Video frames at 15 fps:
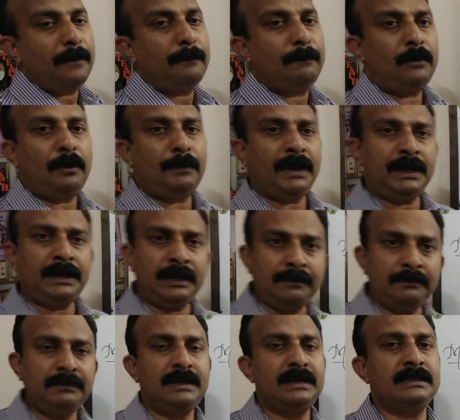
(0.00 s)

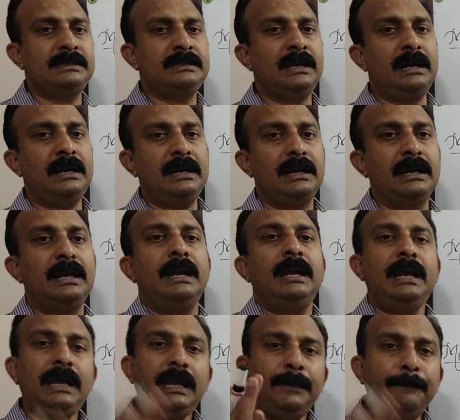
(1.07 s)
Momentum is the
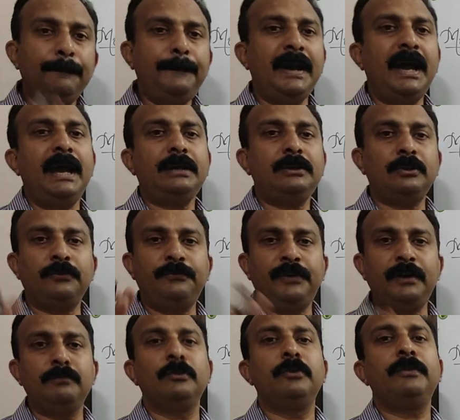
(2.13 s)
impact of
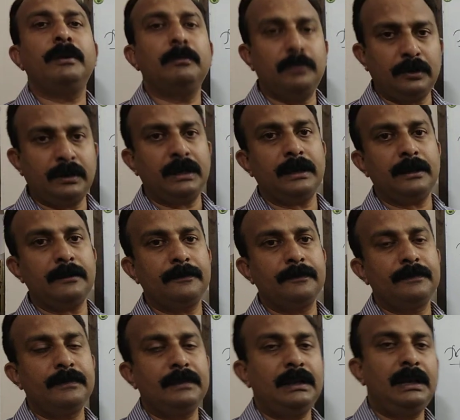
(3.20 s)
a moving body.
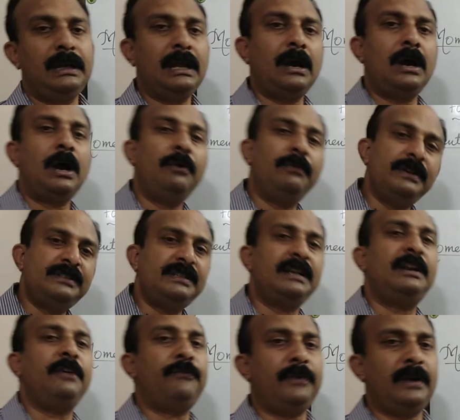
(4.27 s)
Now how is
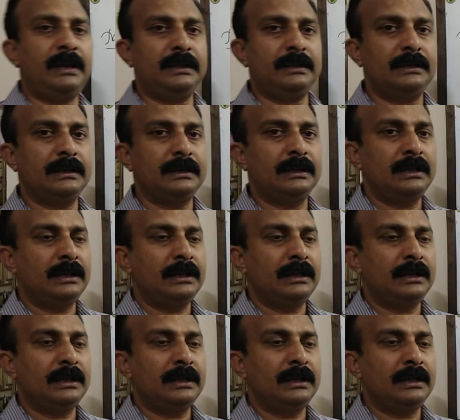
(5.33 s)
it defined?